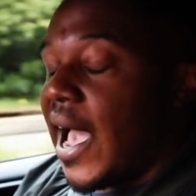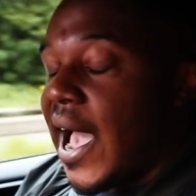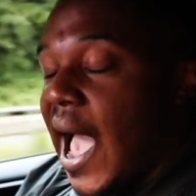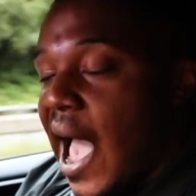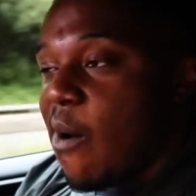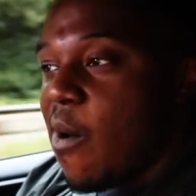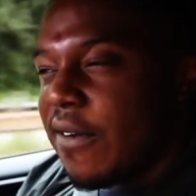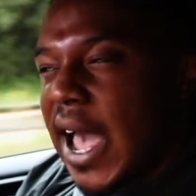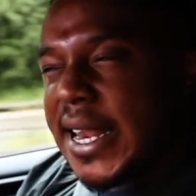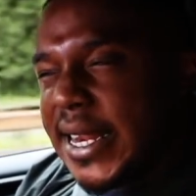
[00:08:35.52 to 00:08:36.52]

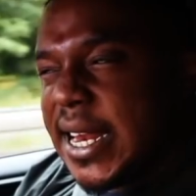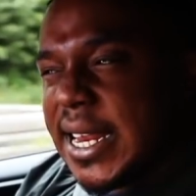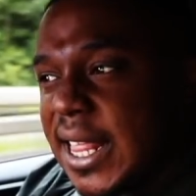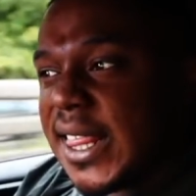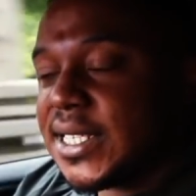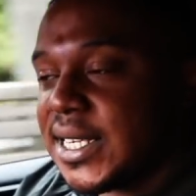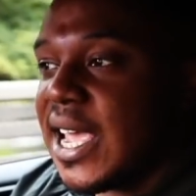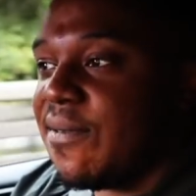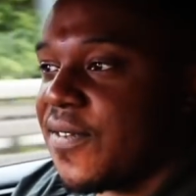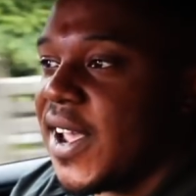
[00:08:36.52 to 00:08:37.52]
However, I did get the
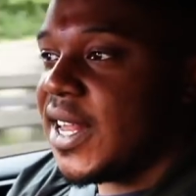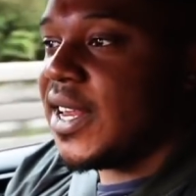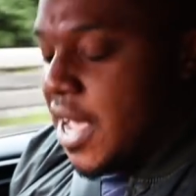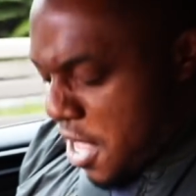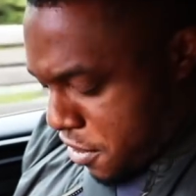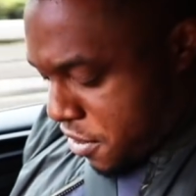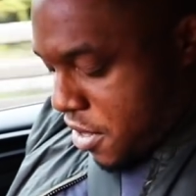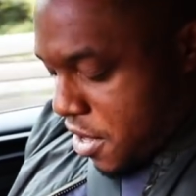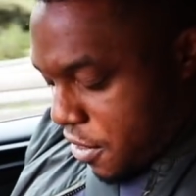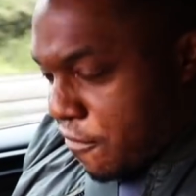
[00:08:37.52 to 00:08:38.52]
same feeling,
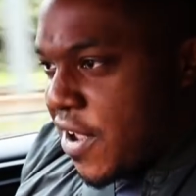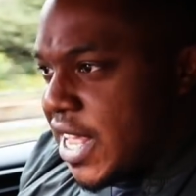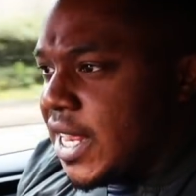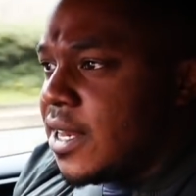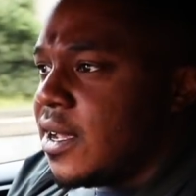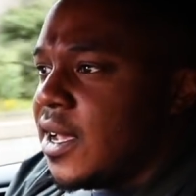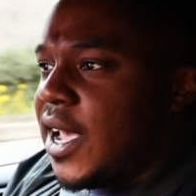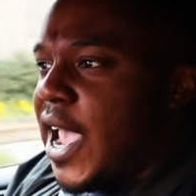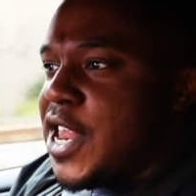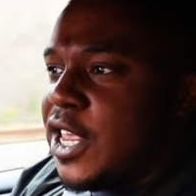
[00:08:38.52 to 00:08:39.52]
you know, the feeling
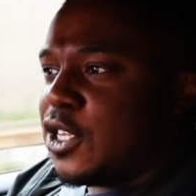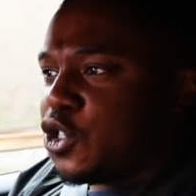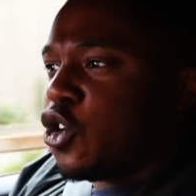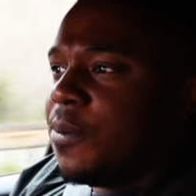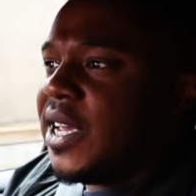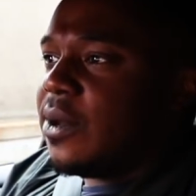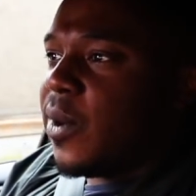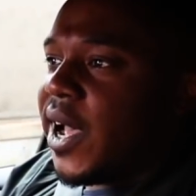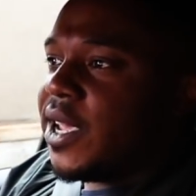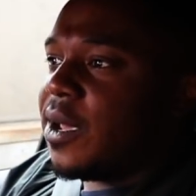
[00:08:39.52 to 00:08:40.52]
in your tummy
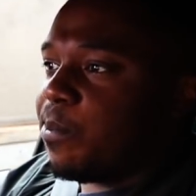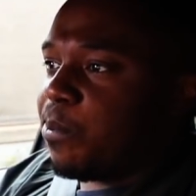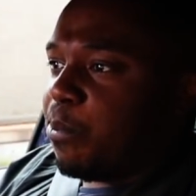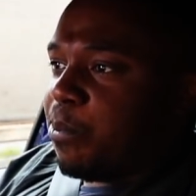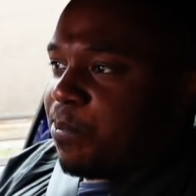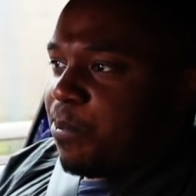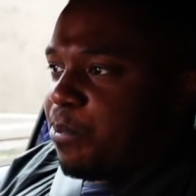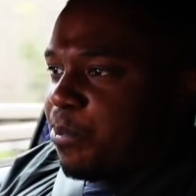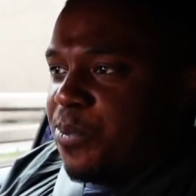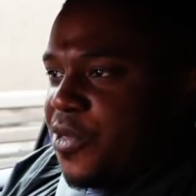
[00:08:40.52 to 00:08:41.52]
where you're
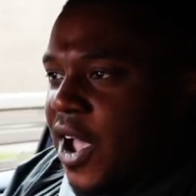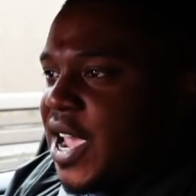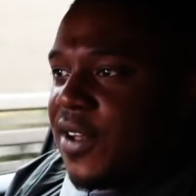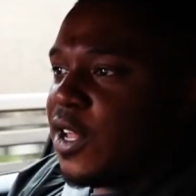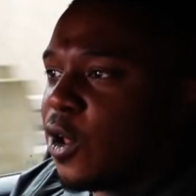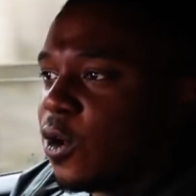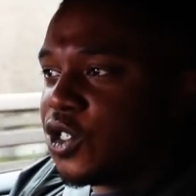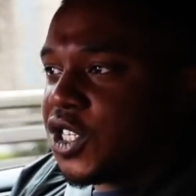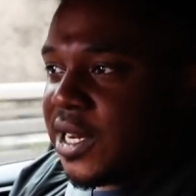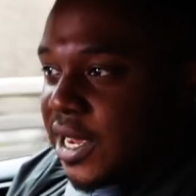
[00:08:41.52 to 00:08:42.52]
not even
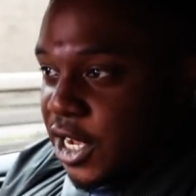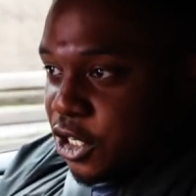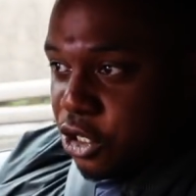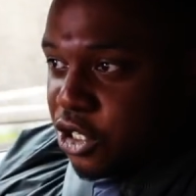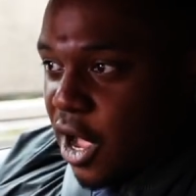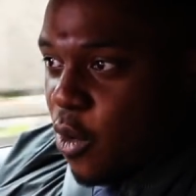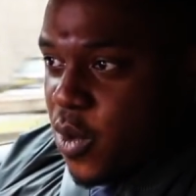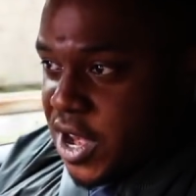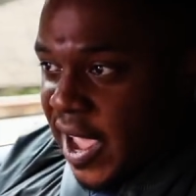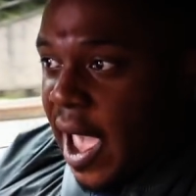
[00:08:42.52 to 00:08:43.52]
launching, just
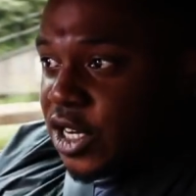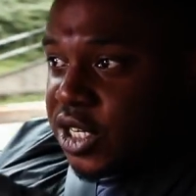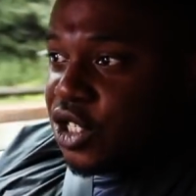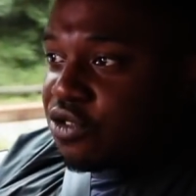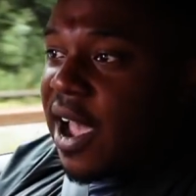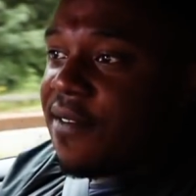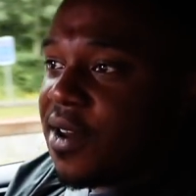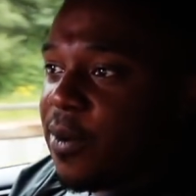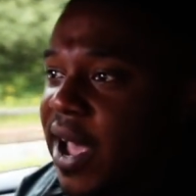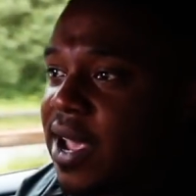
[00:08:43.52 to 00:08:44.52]
casually
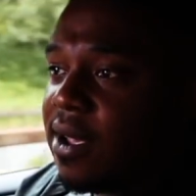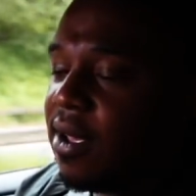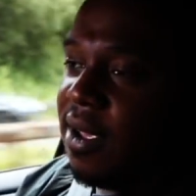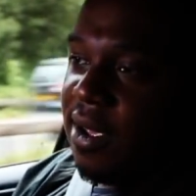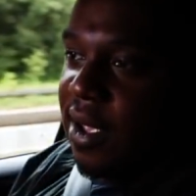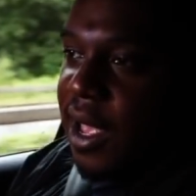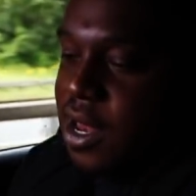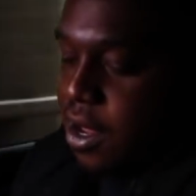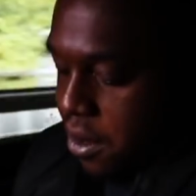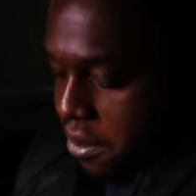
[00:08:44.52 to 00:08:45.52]
driving away,
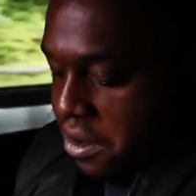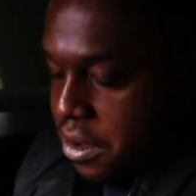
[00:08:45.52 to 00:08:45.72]
and your